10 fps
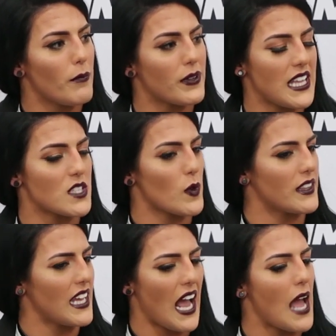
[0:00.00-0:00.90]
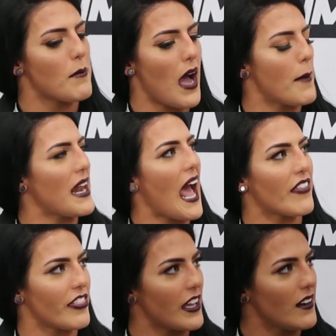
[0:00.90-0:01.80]
But that's one thing, I'm an
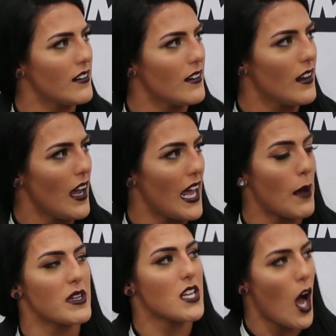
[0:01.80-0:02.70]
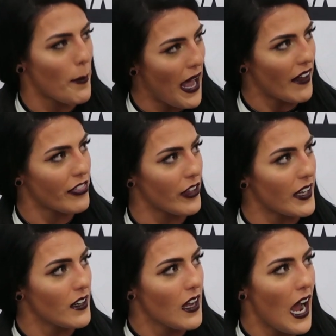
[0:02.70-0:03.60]
athlete, and I'm a top
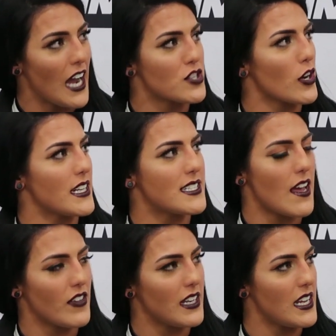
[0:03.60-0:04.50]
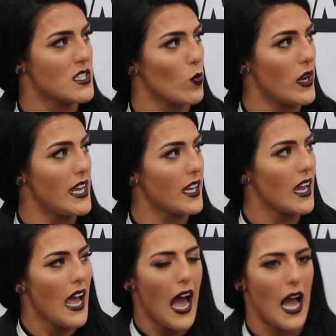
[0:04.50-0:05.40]
athlete. I train 7 days a week.
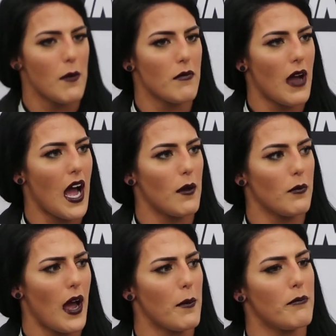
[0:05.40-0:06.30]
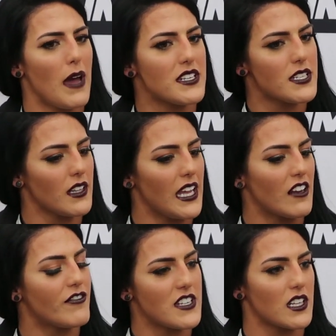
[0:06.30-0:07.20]
I'm
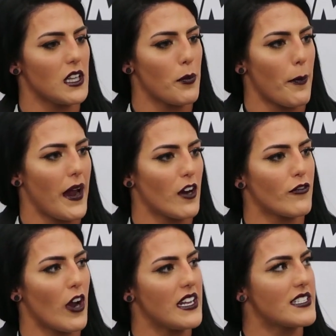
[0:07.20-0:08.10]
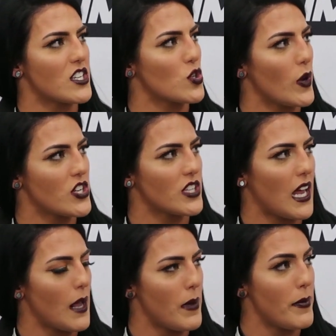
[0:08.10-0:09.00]
mentally and physically prepared for any situation
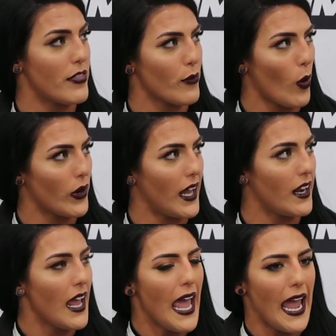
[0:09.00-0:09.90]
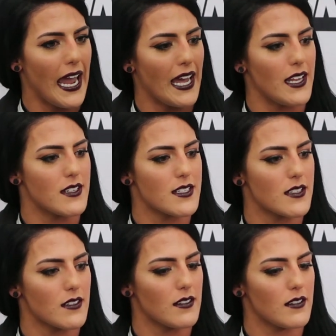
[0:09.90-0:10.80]
that I may be thrown in, and
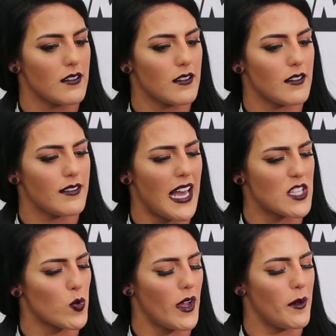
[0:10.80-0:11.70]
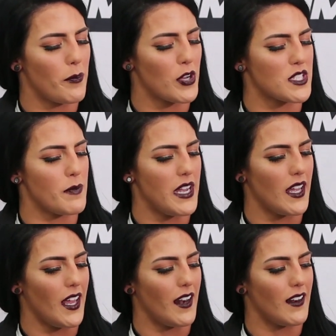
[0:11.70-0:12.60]
that's what puts
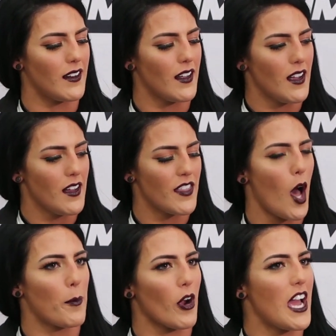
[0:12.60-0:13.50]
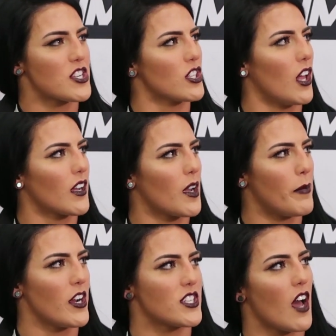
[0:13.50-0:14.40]
me in the upper echelon
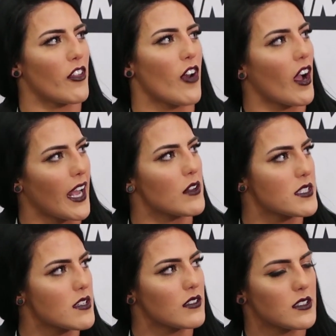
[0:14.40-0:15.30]
compared to other knockouts.